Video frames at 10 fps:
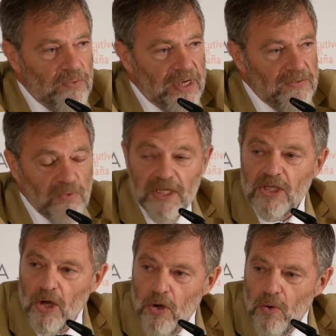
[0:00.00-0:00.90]
We
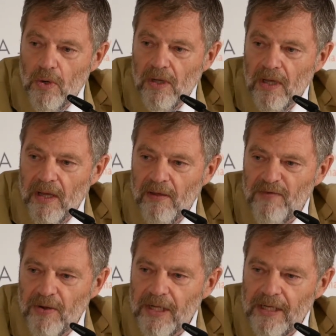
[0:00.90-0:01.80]
know
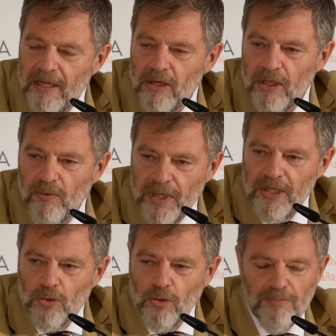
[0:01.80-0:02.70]
very clearly, we
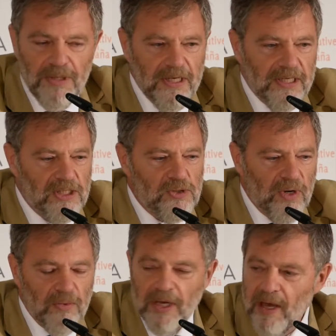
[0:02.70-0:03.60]
Europeans,
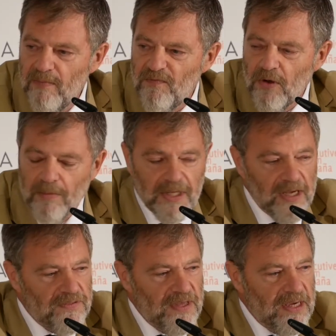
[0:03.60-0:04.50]
where we come from, and
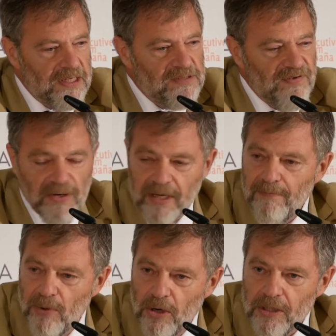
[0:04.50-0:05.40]
I think it is very
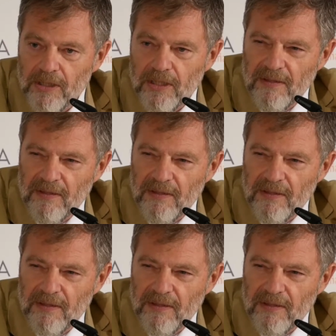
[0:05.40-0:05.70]
important,